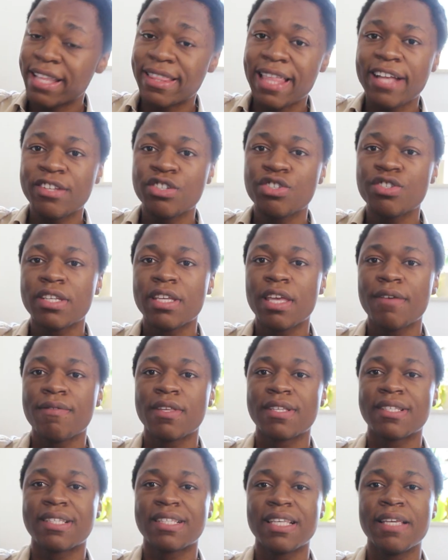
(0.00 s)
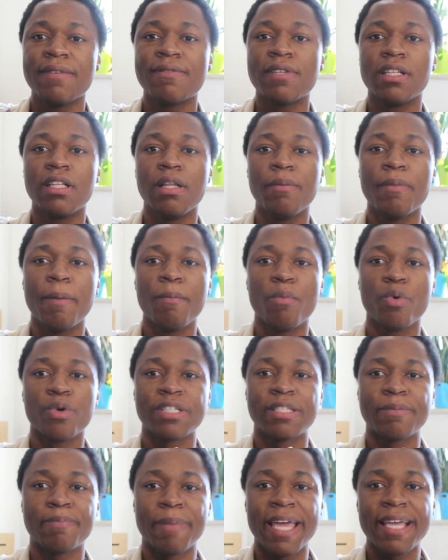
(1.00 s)
and that's just to give the sleeves a little bit more
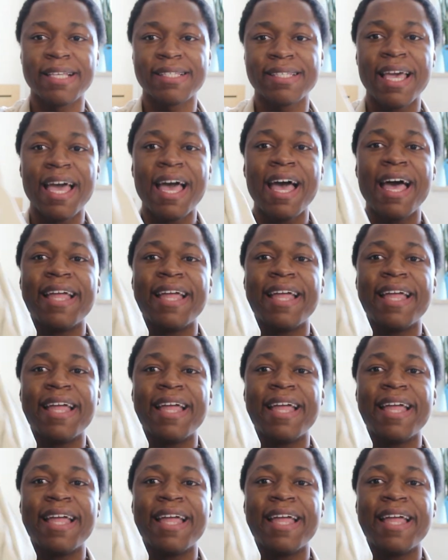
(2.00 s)
space.